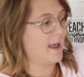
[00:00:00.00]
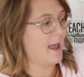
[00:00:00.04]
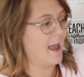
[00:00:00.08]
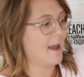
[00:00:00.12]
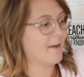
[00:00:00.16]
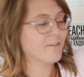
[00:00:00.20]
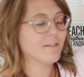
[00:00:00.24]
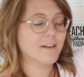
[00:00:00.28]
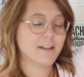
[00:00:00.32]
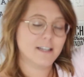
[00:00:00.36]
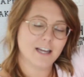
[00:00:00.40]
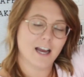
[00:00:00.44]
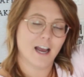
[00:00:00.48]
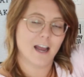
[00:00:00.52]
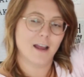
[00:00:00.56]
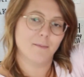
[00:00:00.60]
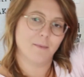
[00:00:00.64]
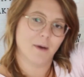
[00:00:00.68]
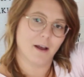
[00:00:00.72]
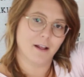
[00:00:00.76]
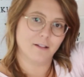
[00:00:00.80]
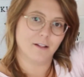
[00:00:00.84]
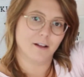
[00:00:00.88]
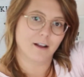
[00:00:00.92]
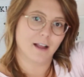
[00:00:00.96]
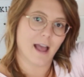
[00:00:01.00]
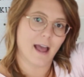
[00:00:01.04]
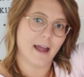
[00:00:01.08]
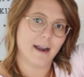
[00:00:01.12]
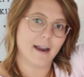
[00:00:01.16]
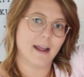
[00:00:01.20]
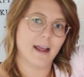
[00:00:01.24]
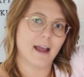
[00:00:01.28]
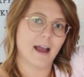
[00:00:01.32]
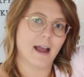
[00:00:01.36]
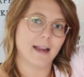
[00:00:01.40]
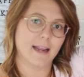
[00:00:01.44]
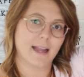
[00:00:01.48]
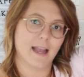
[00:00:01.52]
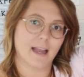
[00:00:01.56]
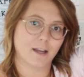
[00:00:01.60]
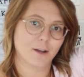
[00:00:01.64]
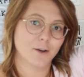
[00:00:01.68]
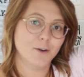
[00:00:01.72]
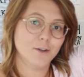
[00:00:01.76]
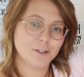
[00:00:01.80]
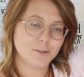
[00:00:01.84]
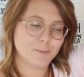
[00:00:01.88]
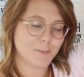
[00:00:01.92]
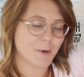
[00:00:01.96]
every time I look at it, I
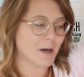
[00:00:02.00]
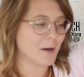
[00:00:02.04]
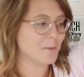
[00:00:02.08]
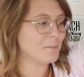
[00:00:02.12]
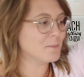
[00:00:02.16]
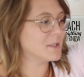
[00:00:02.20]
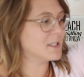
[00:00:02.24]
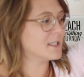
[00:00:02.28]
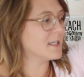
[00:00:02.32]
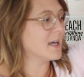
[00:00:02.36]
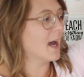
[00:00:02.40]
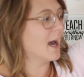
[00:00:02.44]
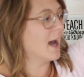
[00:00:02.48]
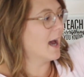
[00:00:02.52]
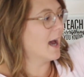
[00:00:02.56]
get goosebumps.